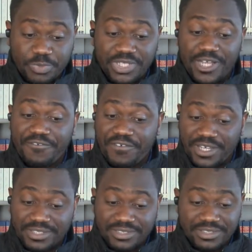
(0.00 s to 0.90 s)
with our
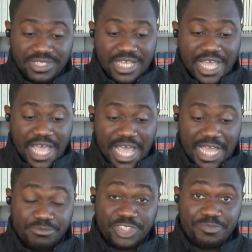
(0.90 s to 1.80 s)
Father
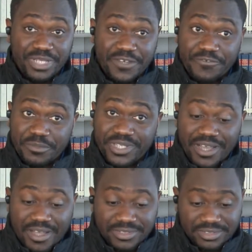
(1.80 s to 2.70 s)
and must be from the
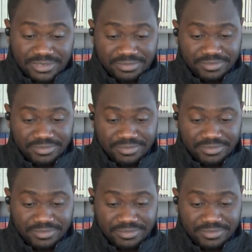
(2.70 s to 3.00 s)
heart.